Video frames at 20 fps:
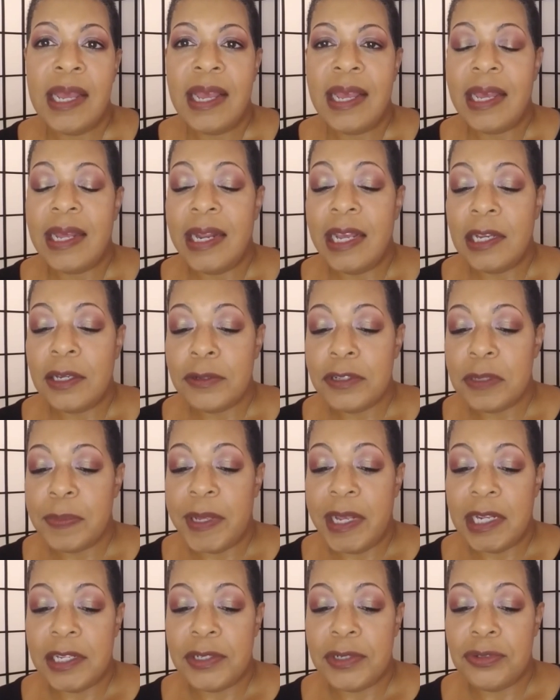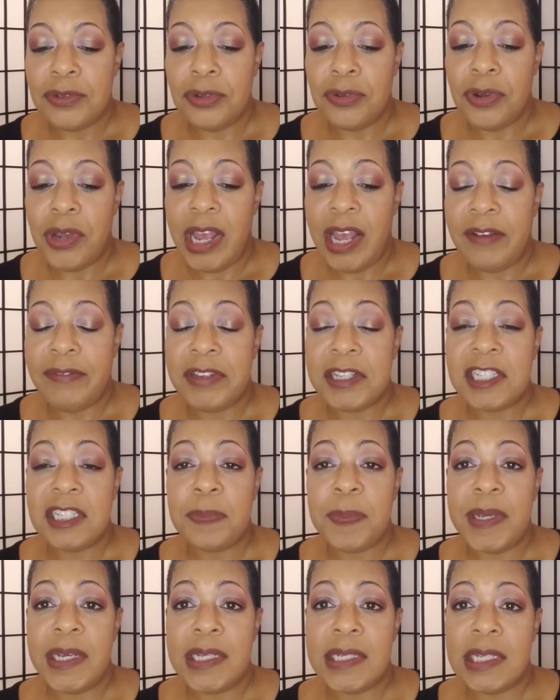And that goes back to having
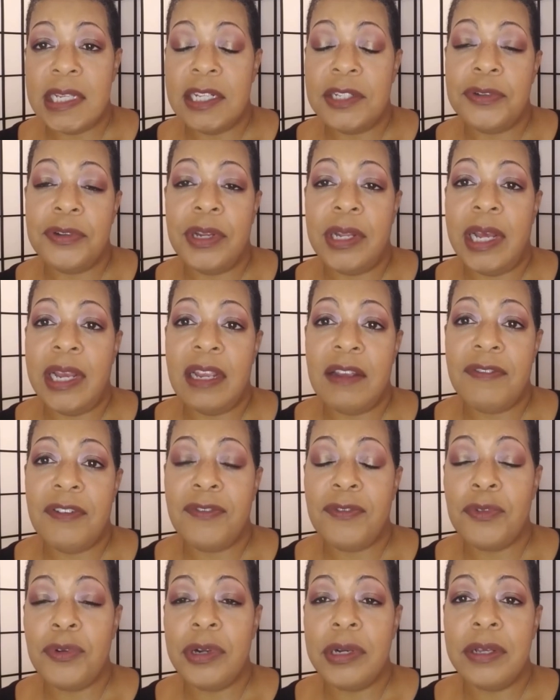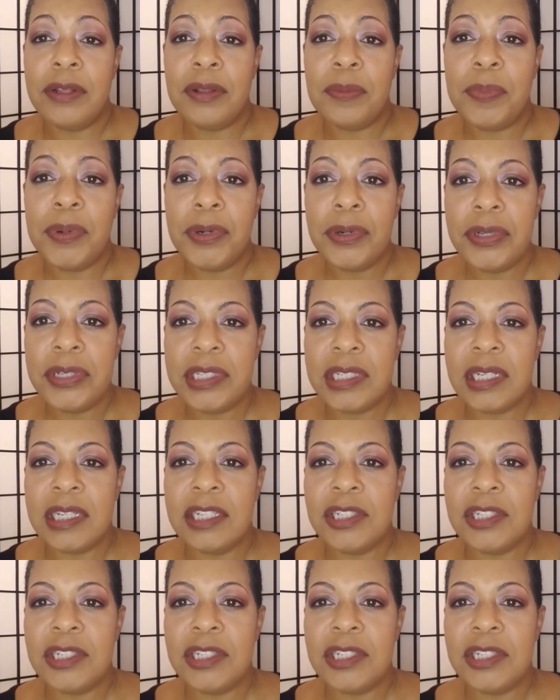space in your life for another person.